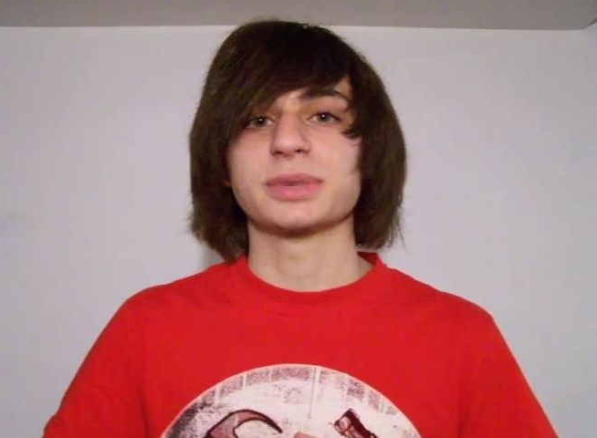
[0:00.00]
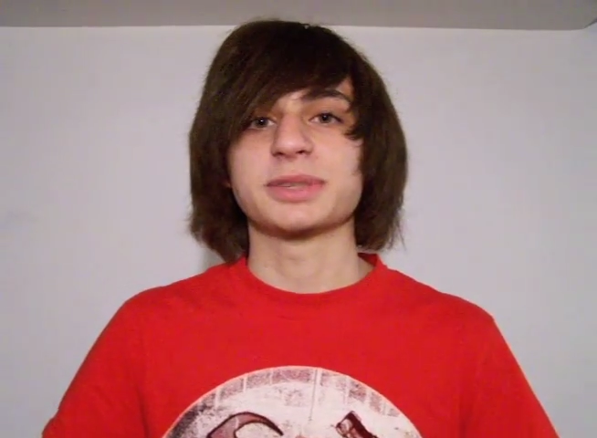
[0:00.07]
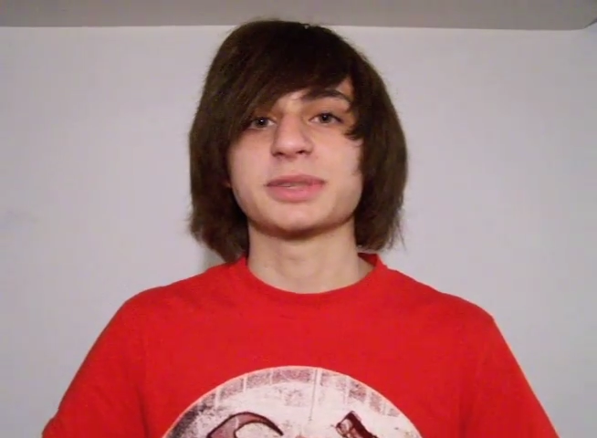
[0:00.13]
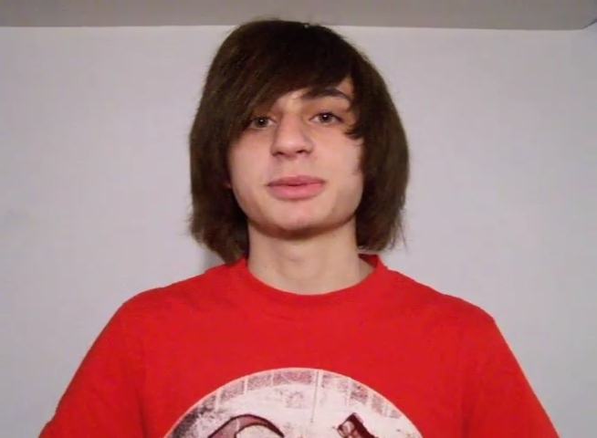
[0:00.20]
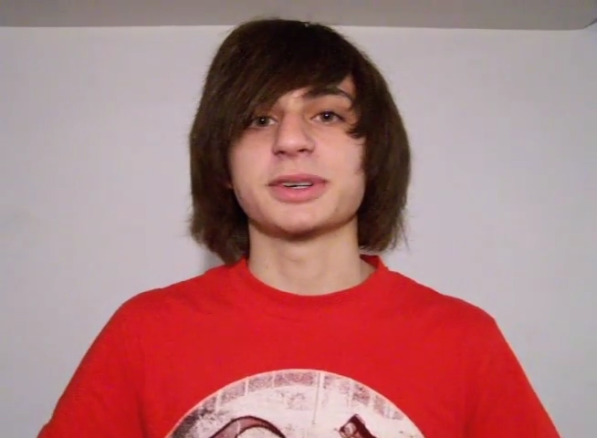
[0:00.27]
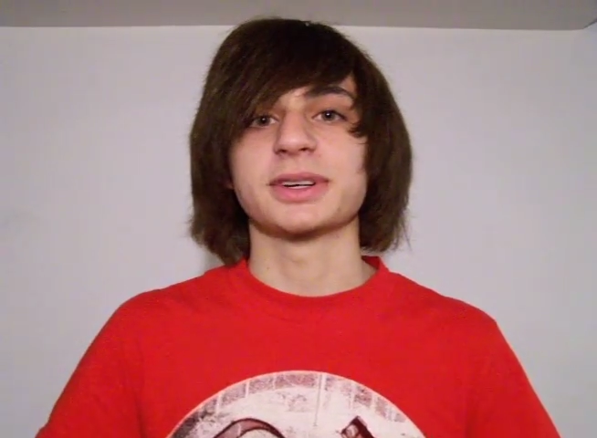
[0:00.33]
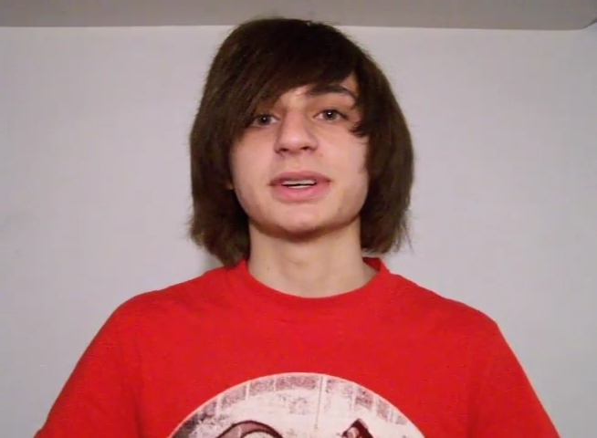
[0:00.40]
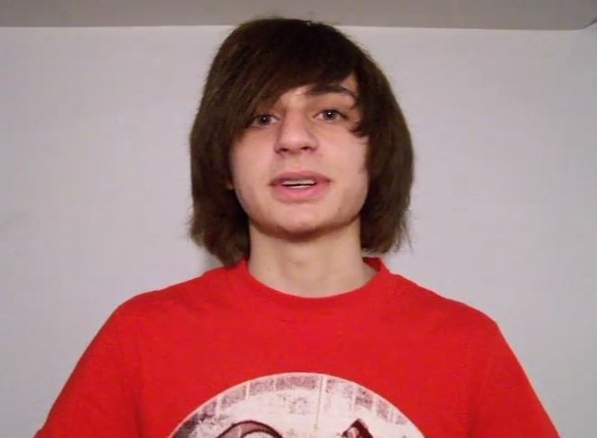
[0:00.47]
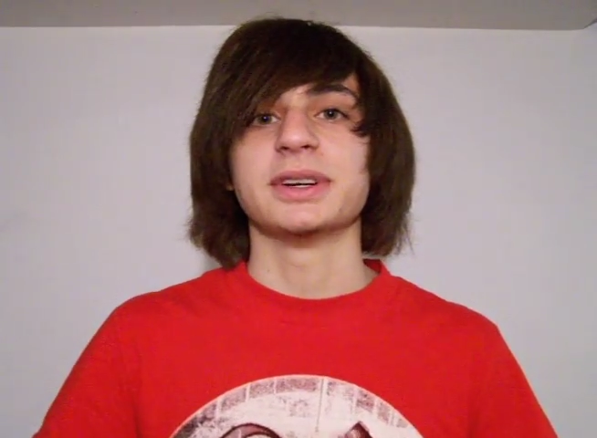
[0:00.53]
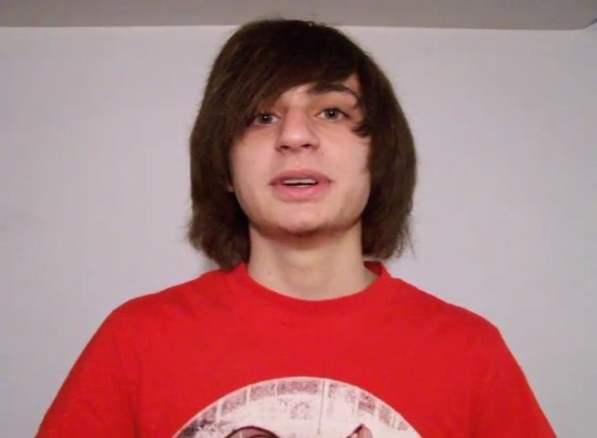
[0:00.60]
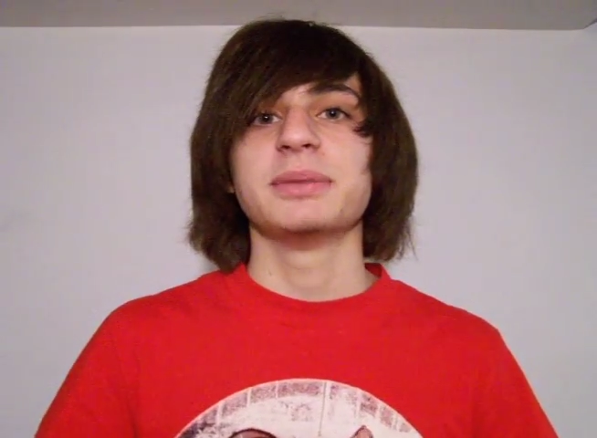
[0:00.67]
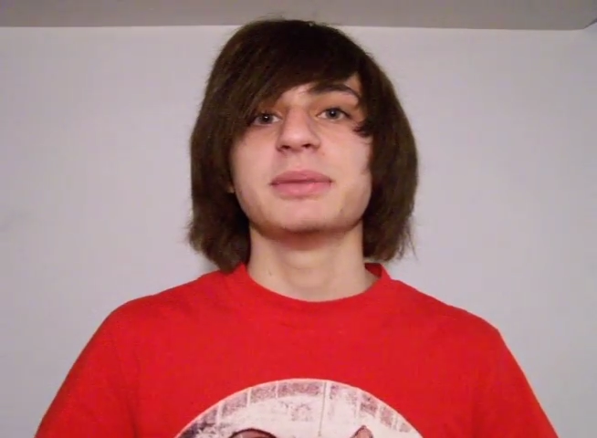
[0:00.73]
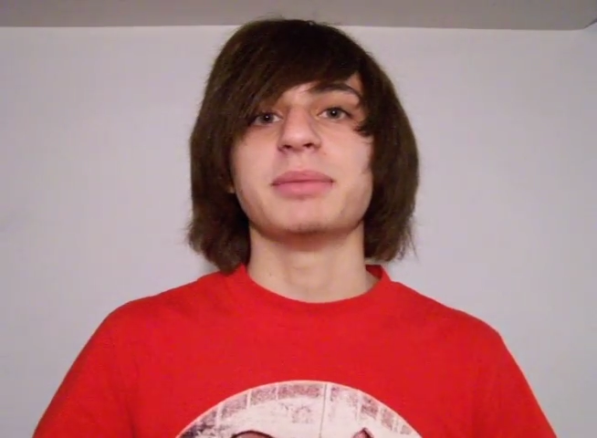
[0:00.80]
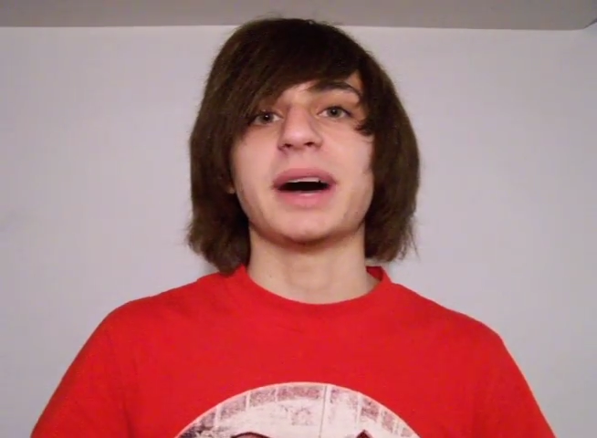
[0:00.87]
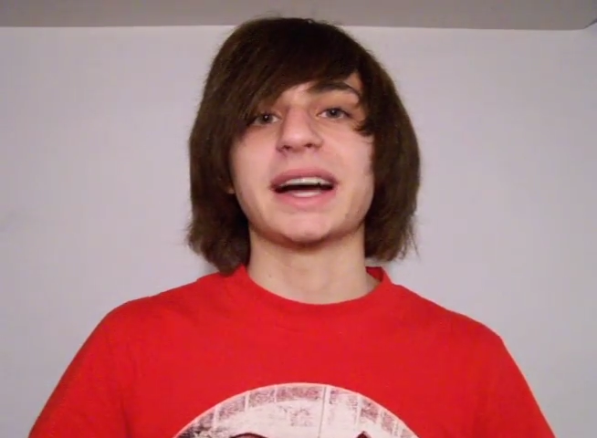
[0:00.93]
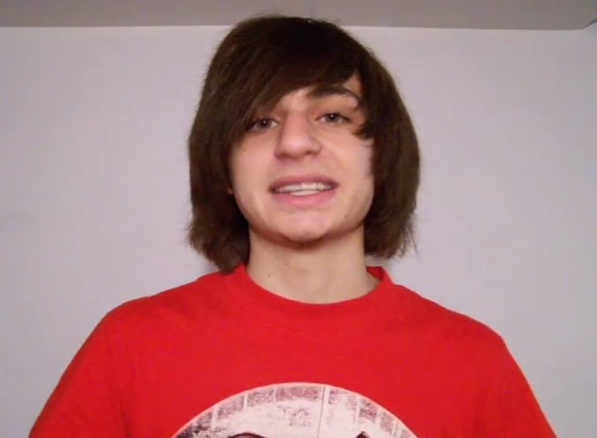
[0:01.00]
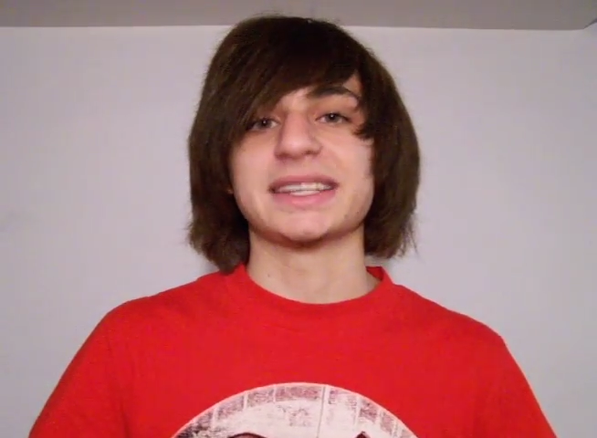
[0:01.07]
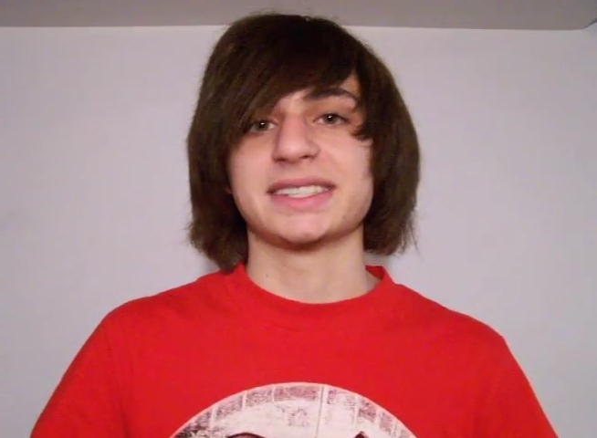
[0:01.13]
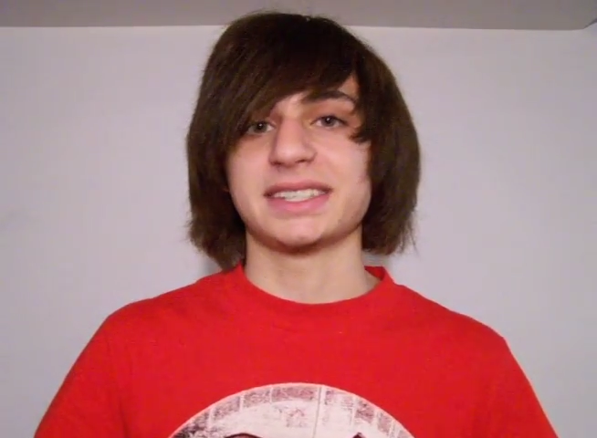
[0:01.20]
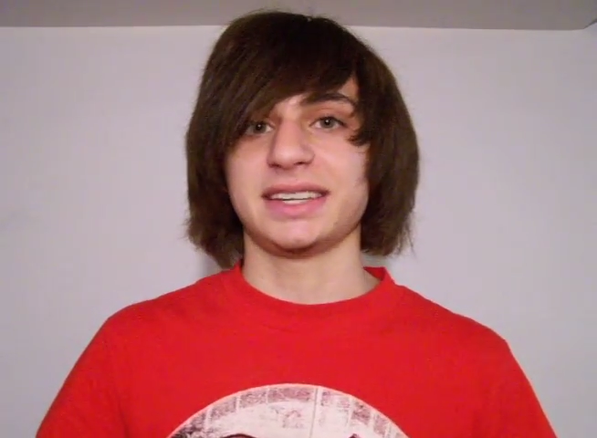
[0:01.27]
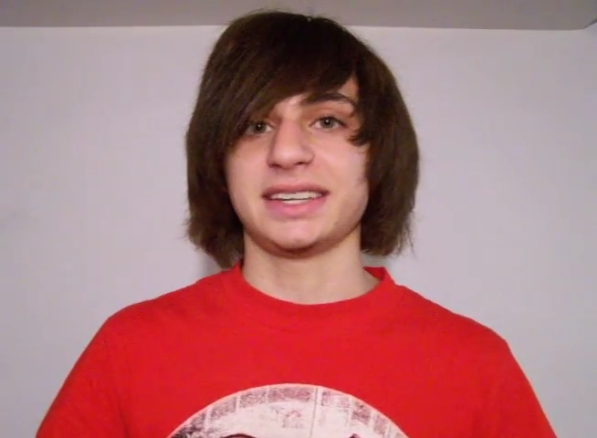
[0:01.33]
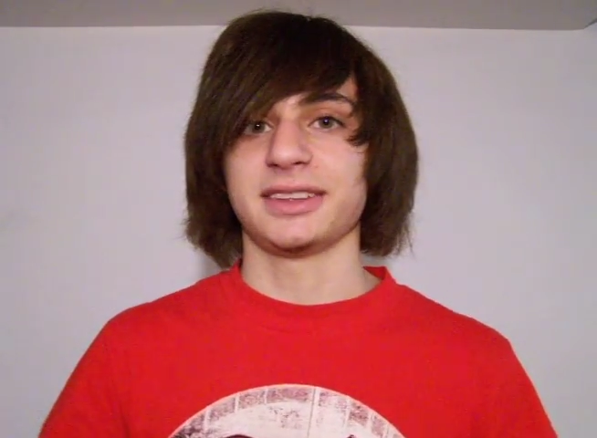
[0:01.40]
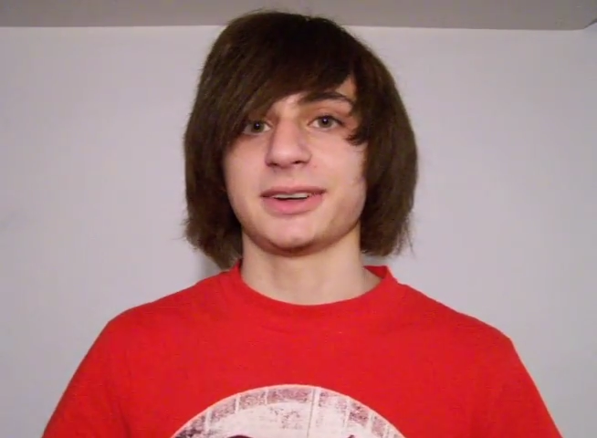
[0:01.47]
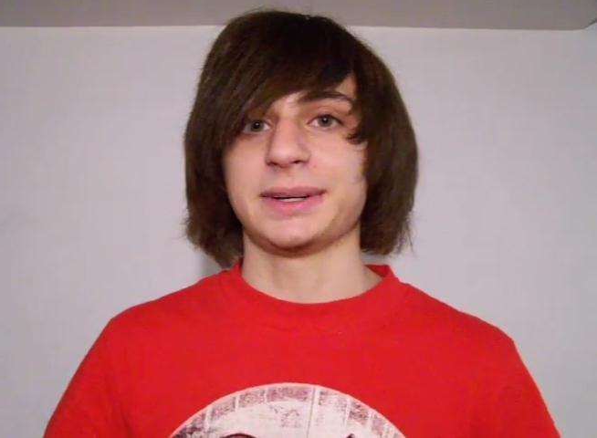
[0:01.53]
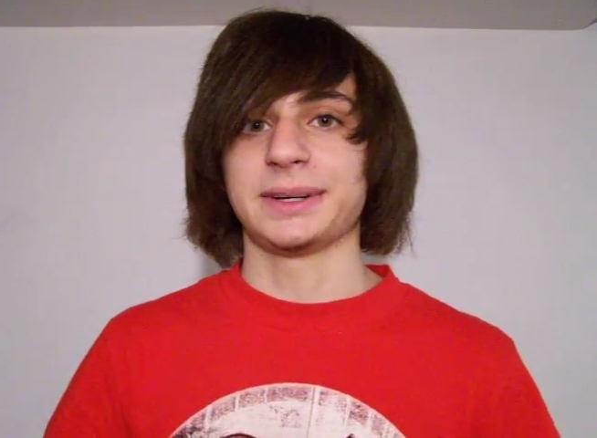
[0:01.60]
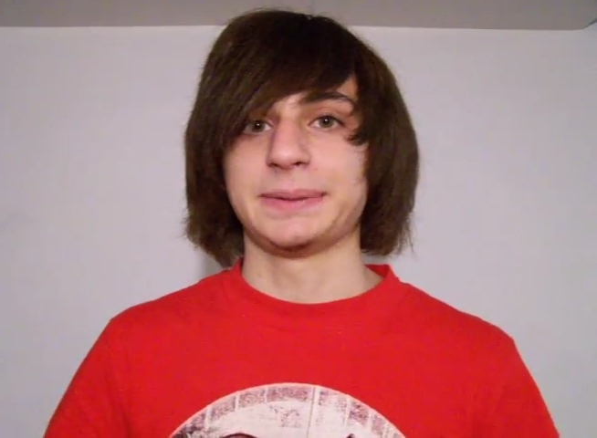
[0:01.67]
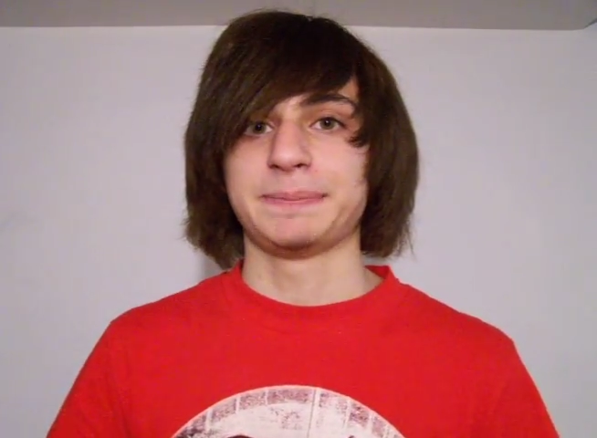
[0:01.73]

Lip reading: Whisper by Seether.